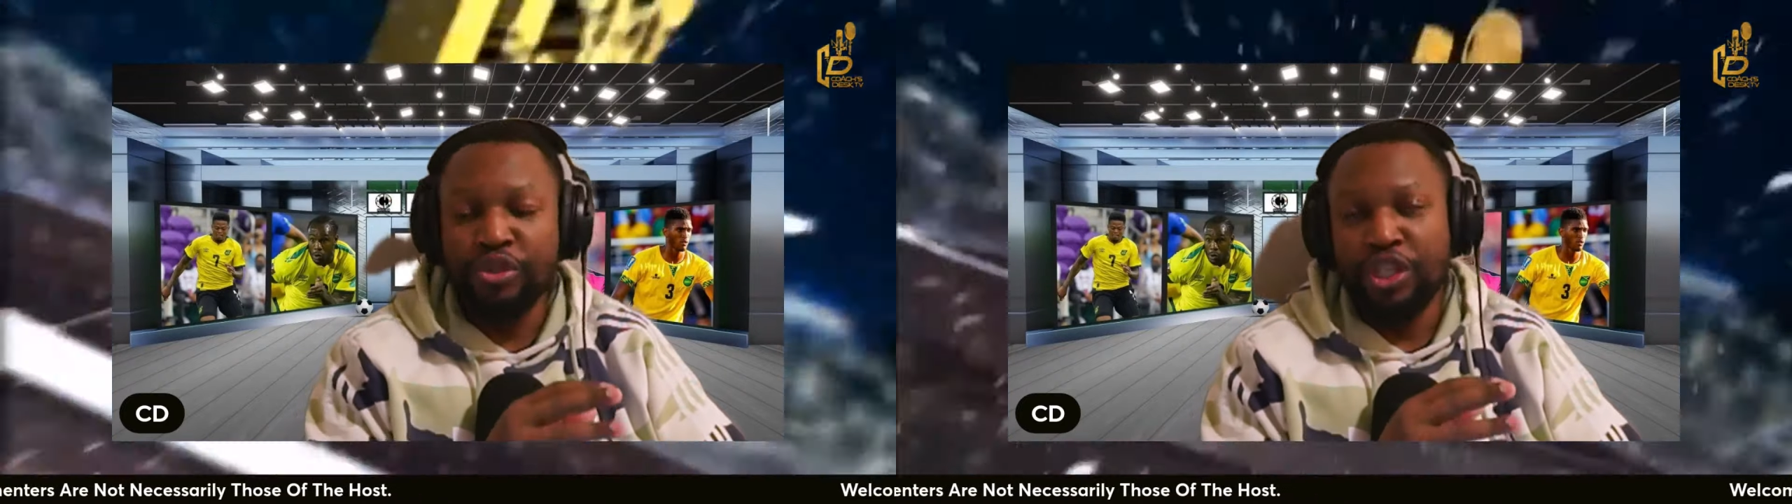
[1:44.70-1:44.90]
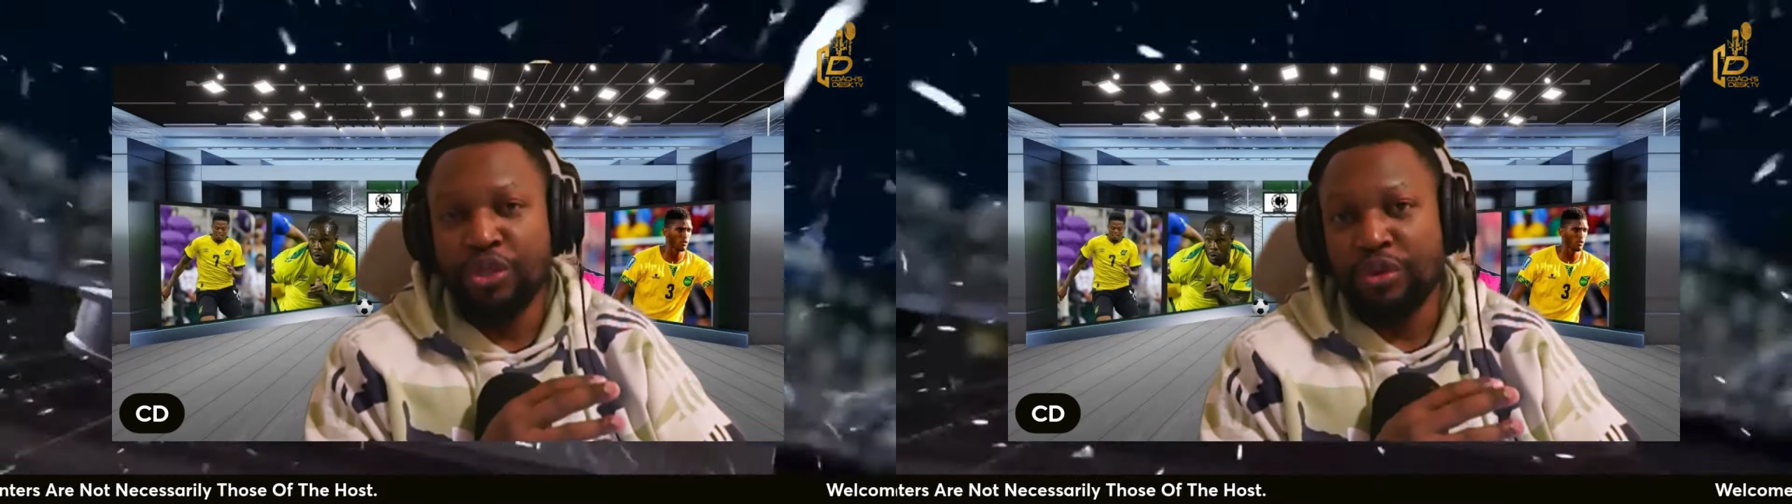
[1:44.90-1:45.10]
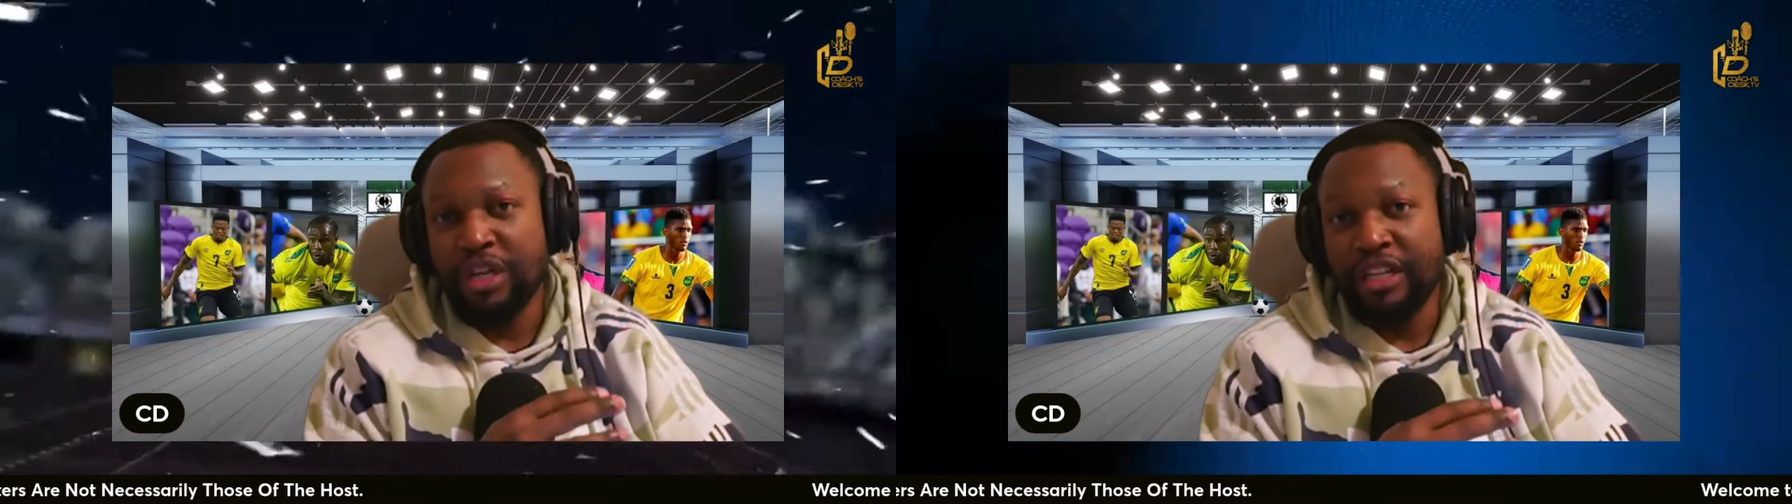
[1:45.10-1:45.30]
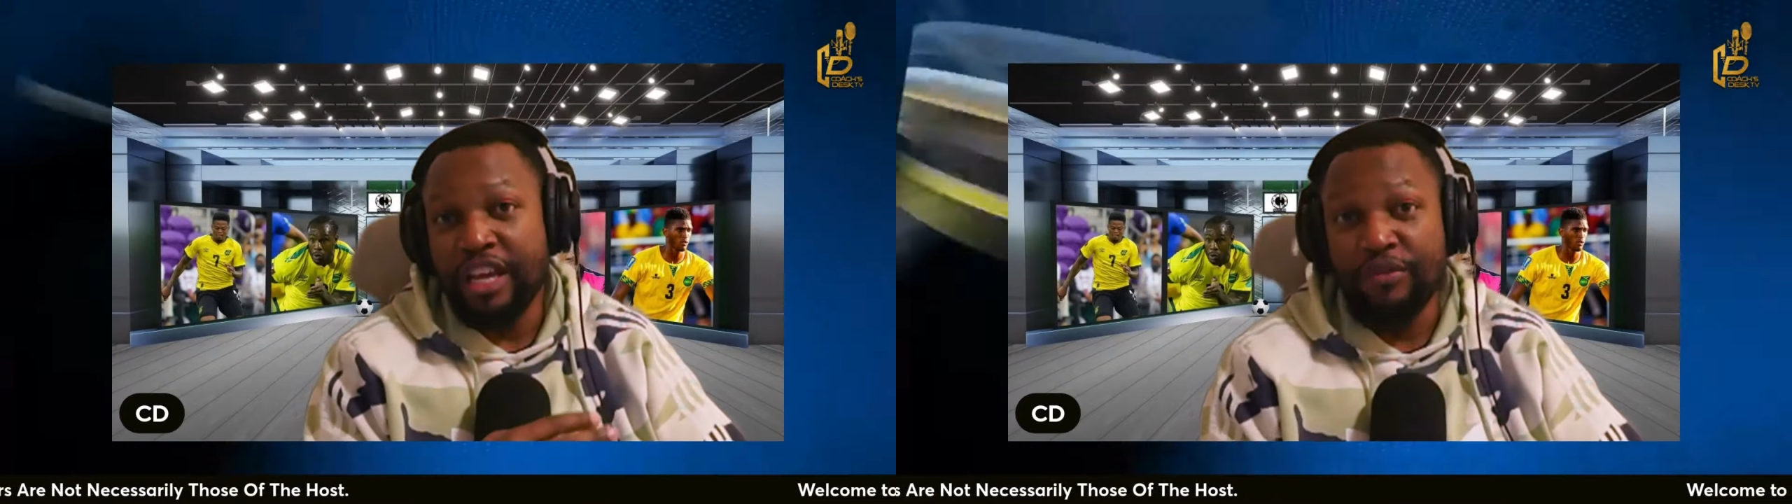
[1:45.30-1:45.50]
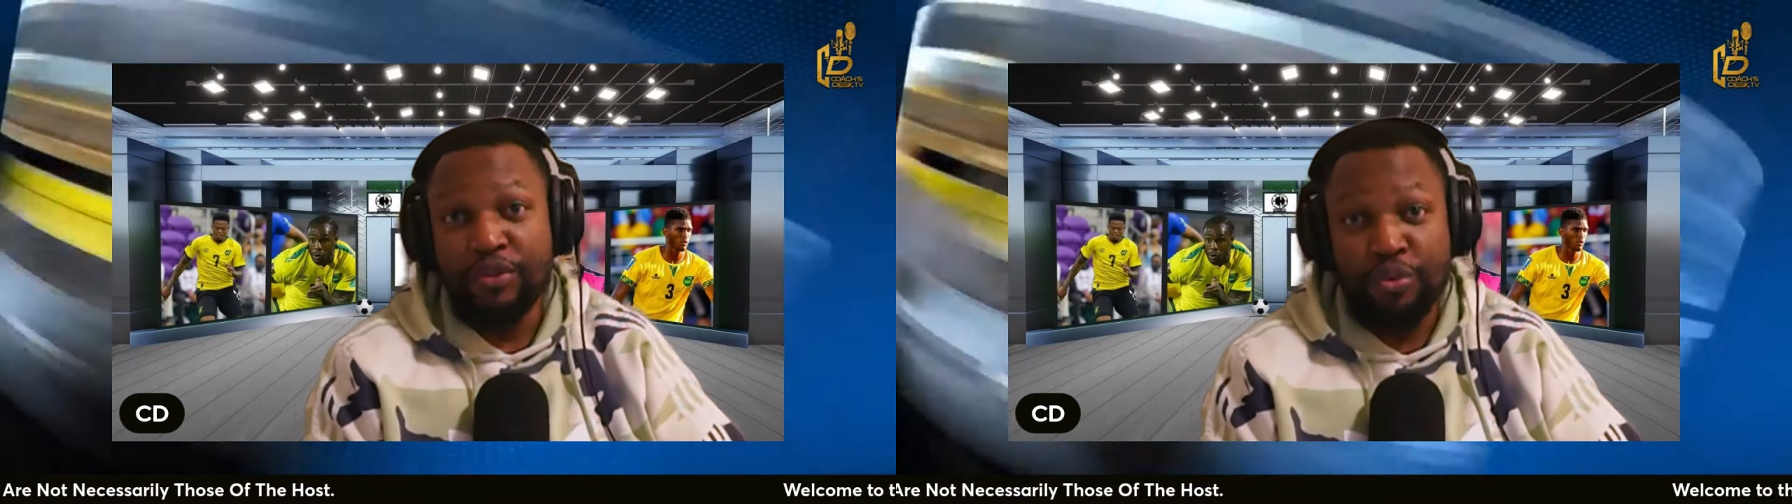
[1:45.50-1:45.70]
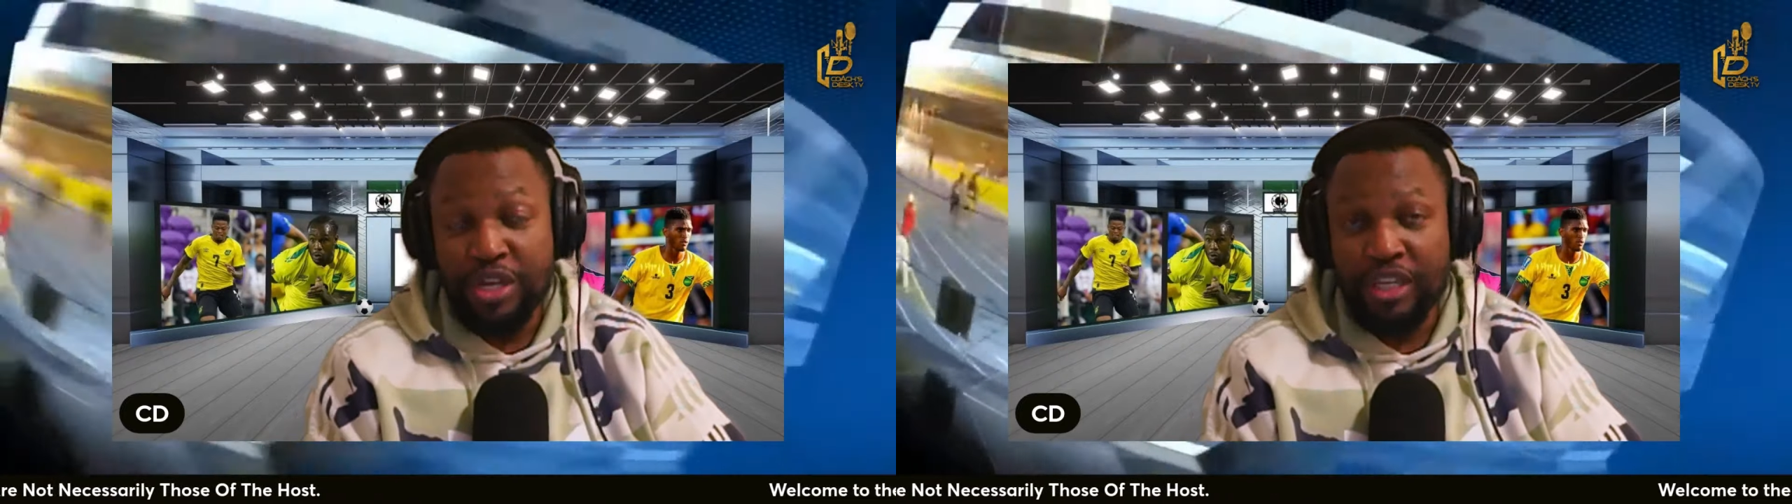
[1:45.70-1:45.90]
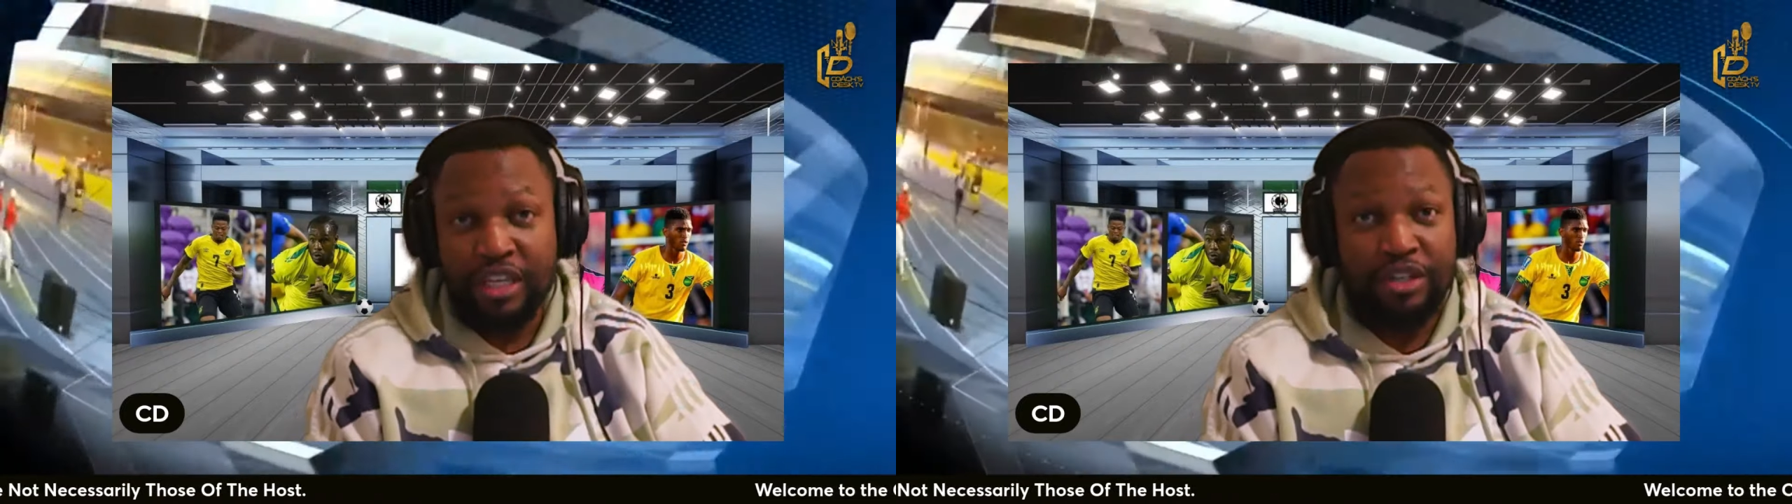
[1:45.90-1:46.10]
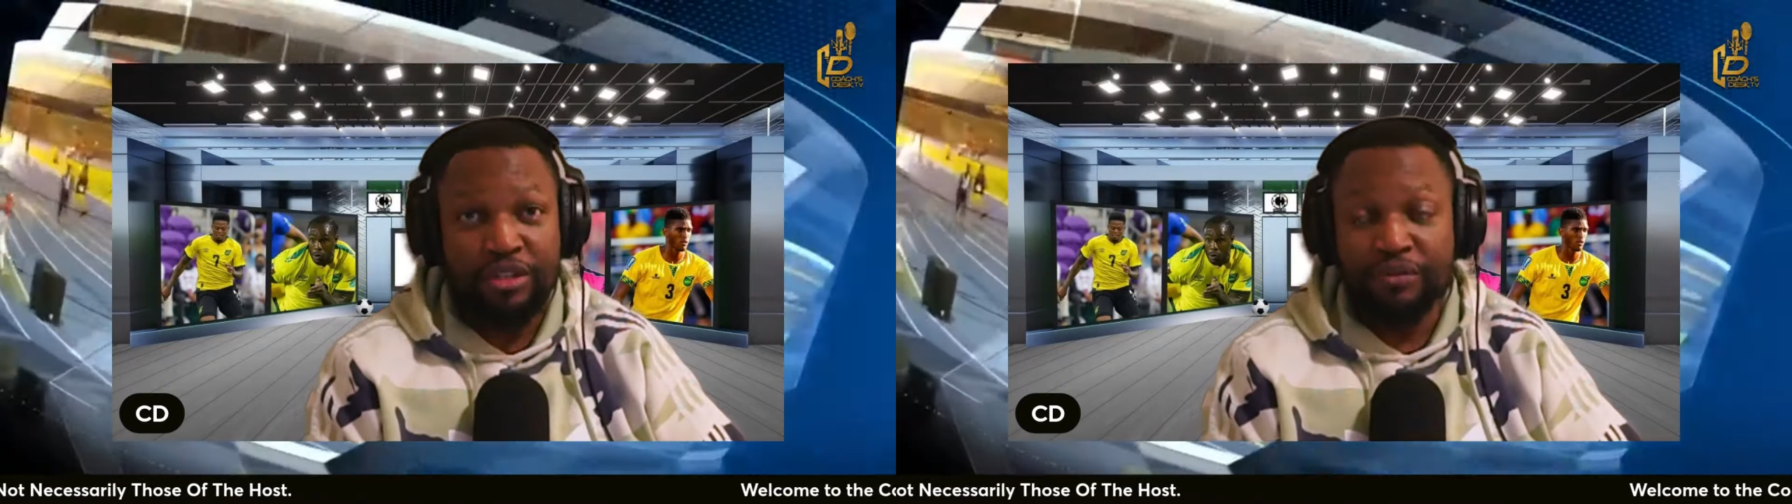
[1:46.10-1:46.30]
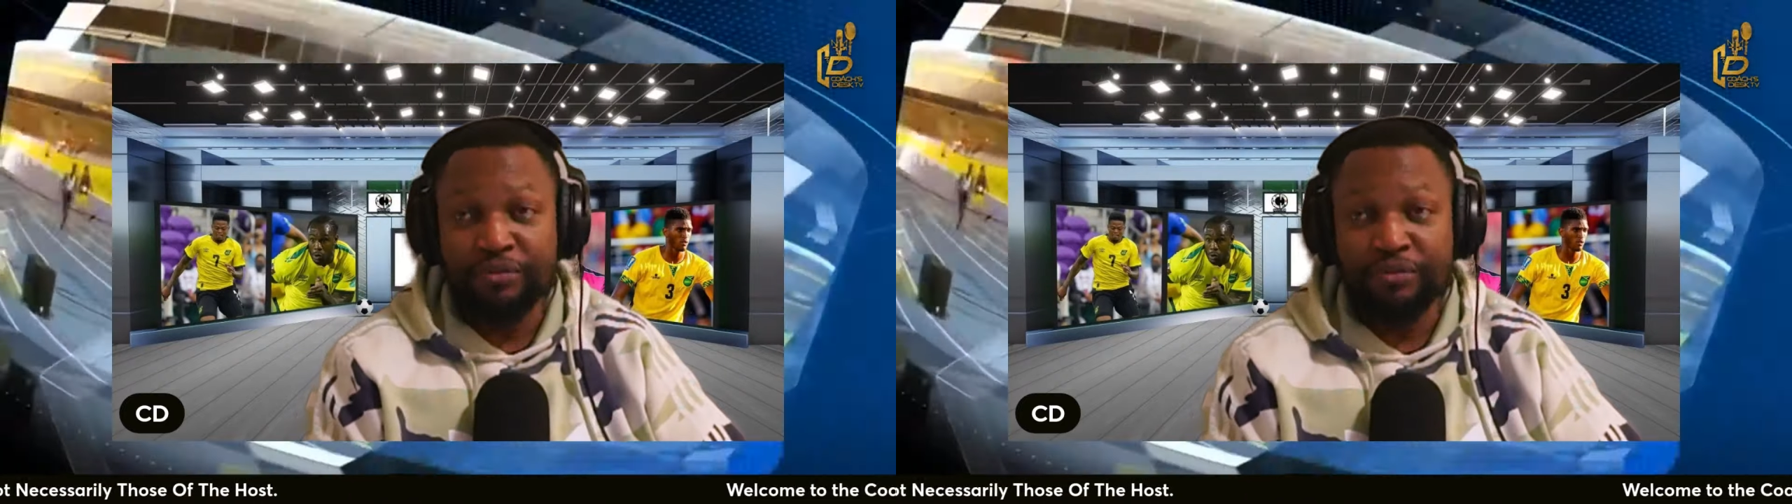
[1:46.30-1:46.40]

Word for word: you know that every weekend,